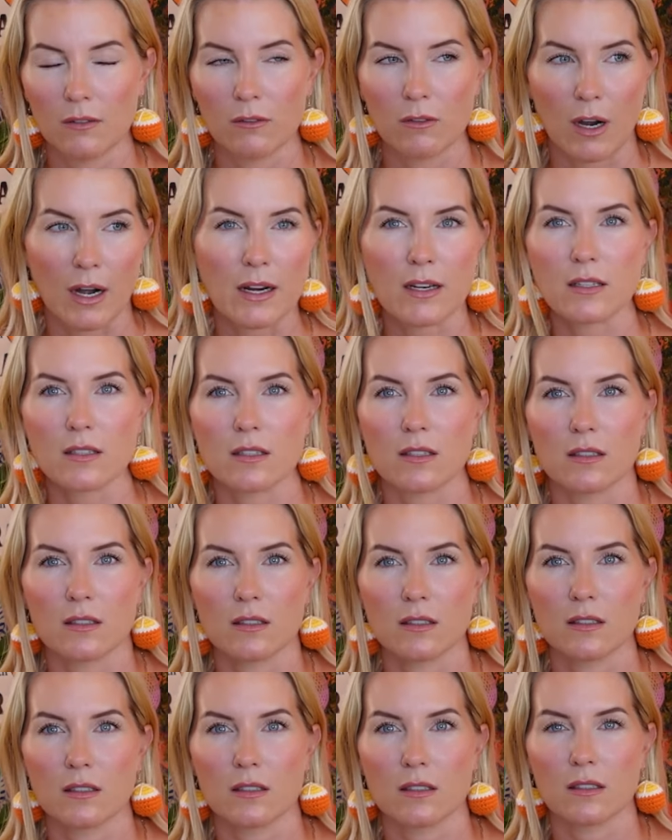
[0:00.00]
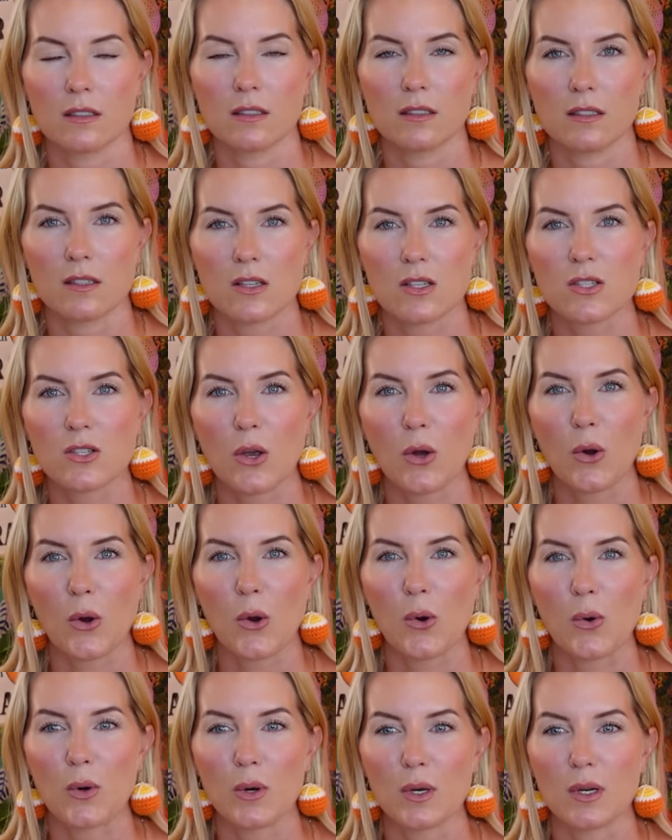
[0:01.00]
Right?
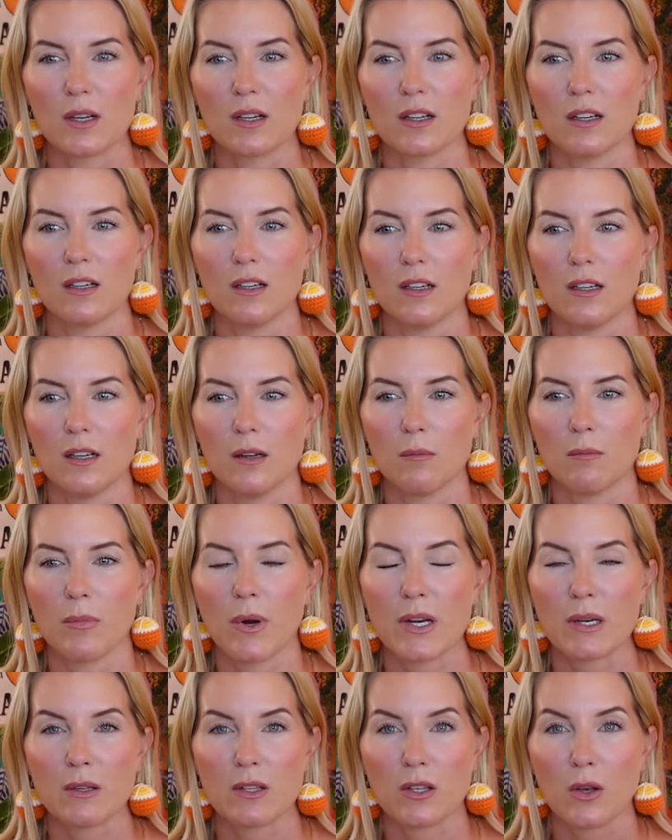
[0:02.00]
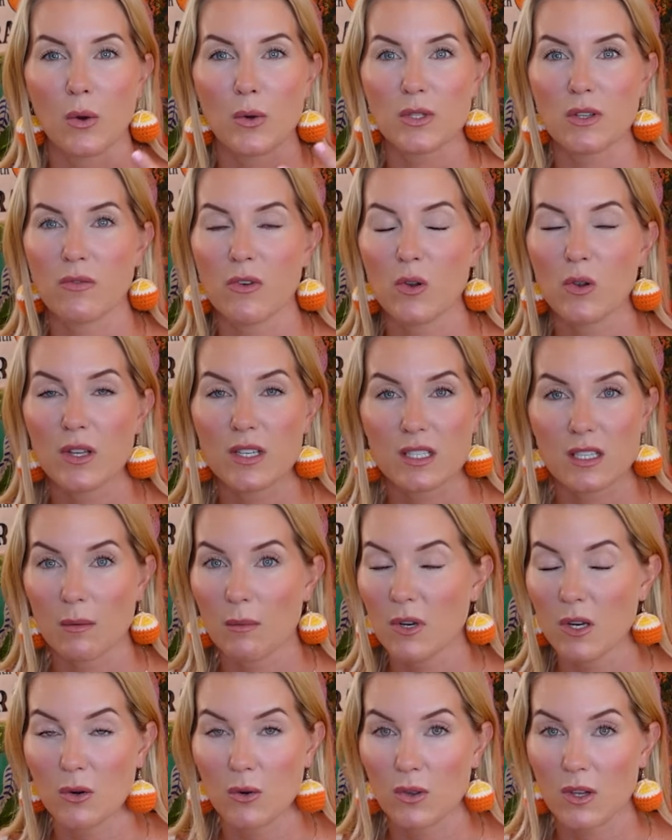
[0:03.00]
So, but those of you, some
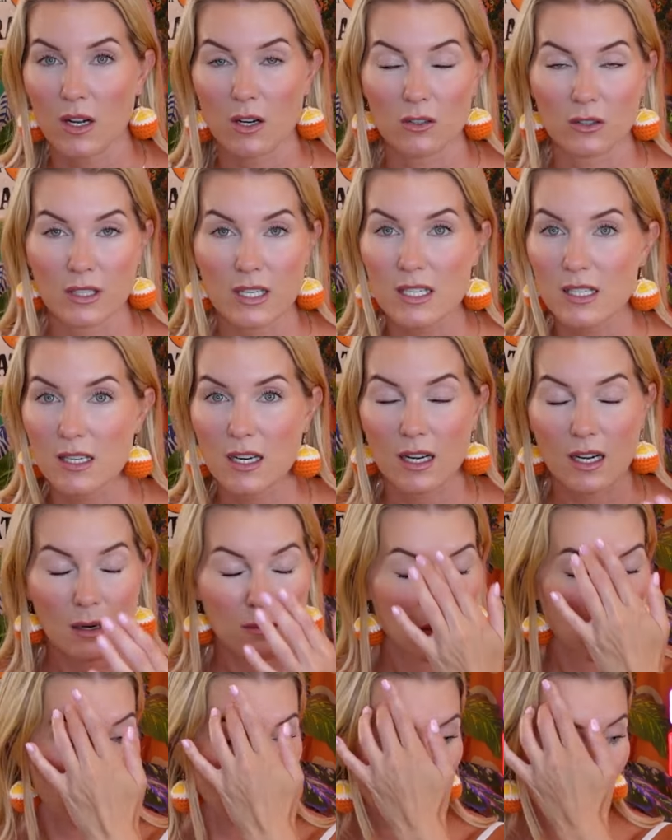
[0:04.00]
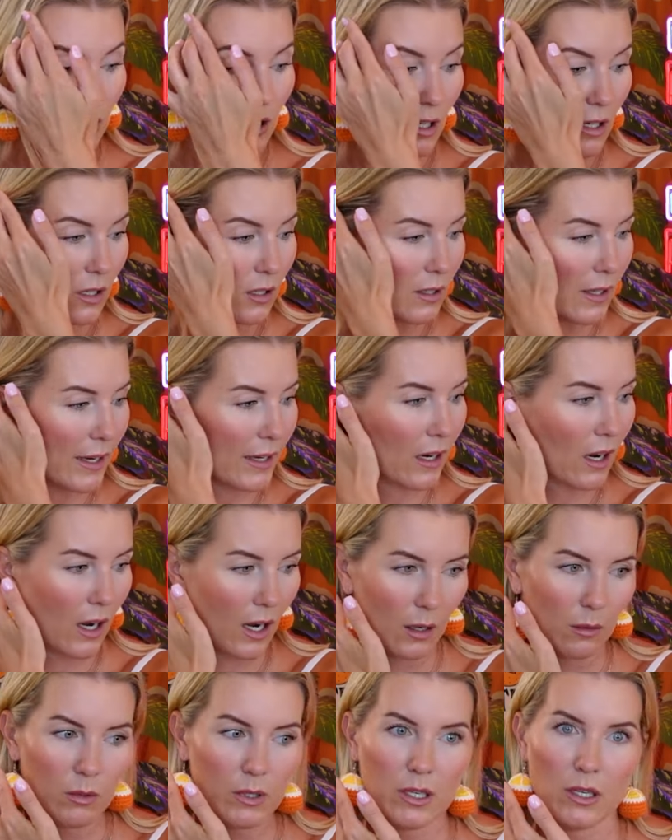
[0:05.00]
of you that are listening, I'm sure are like,
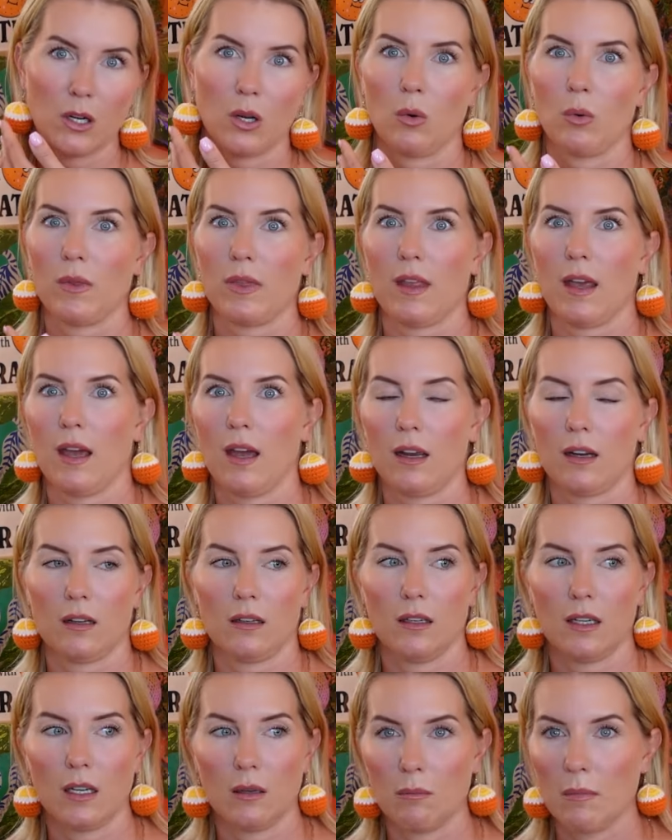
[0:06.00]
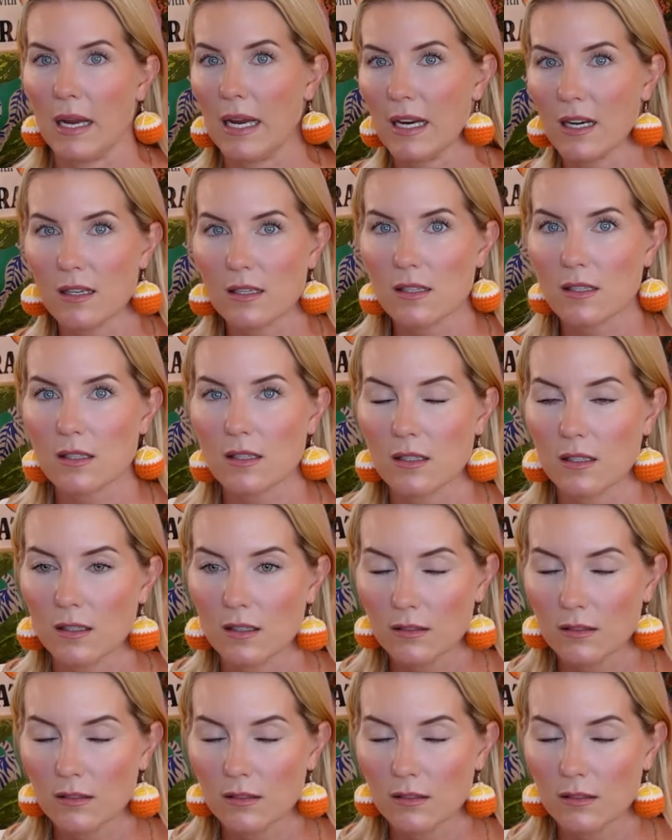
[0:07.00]
I wouldn't know what the heck it makes.